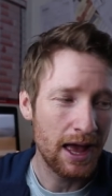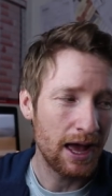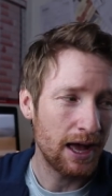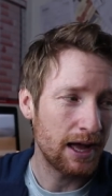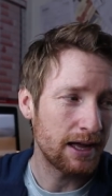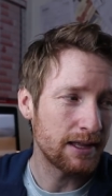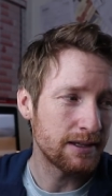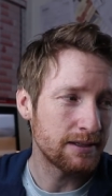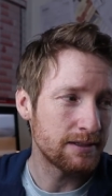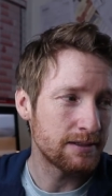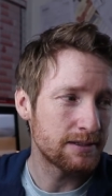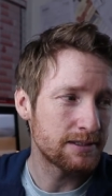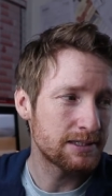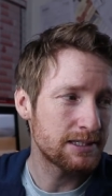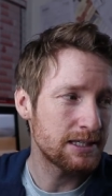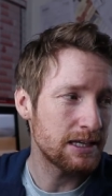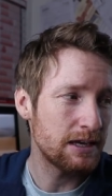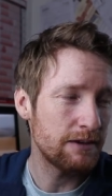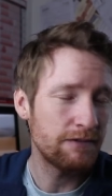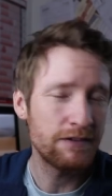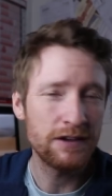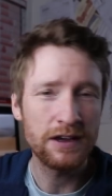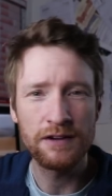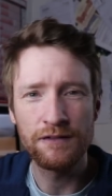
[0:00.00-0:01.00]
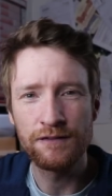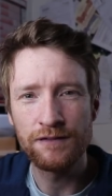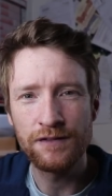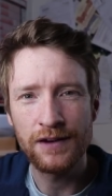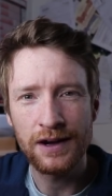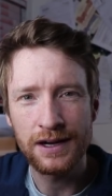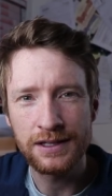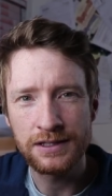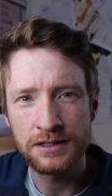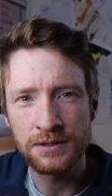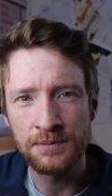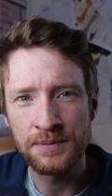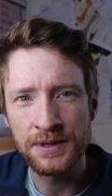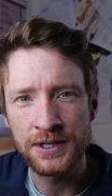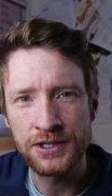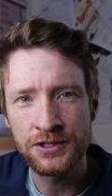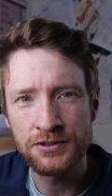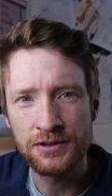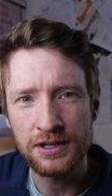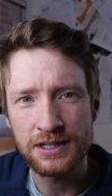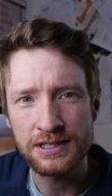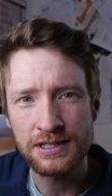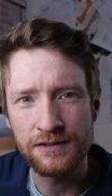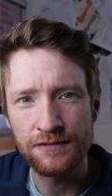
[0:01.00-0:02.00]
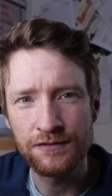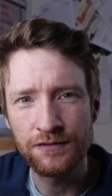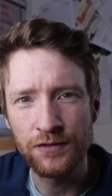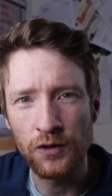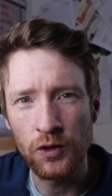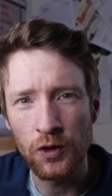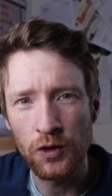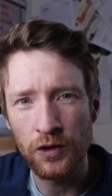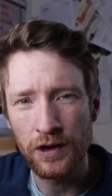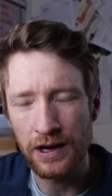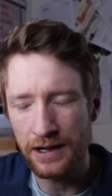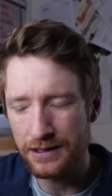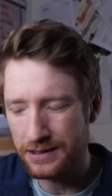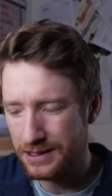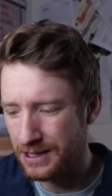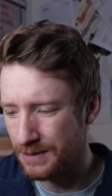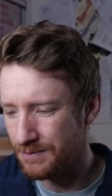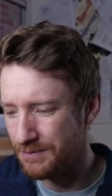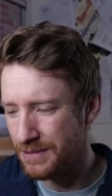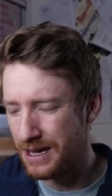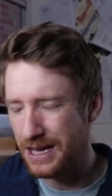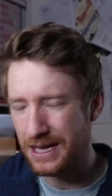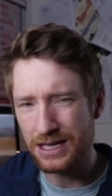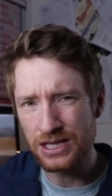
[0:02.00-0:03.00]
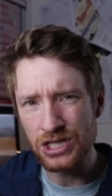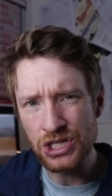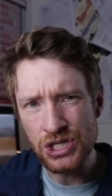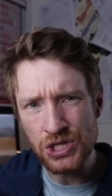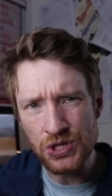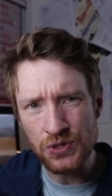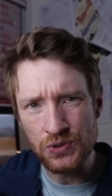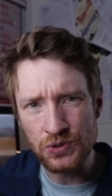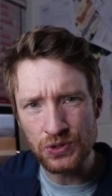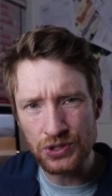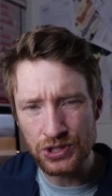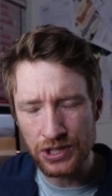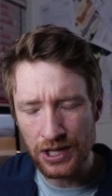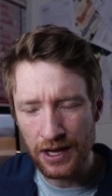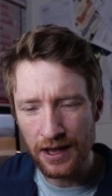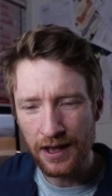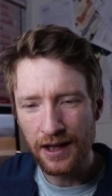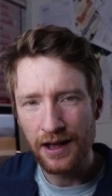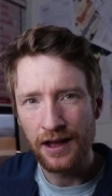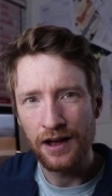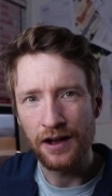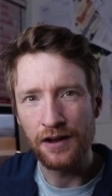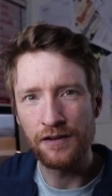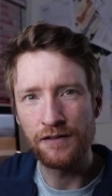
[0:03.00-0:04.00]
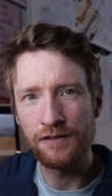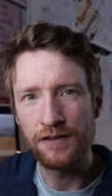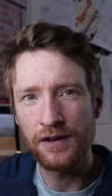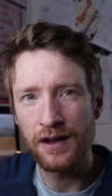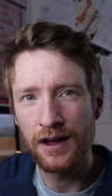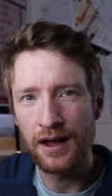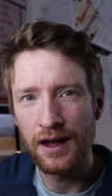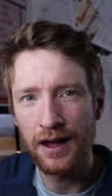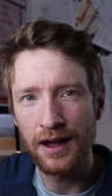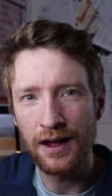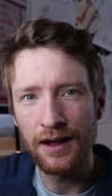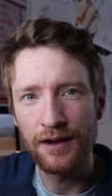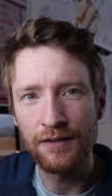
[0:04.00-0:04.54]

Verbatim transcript: and see if you can find some interesting foregrounds to make use of, uh,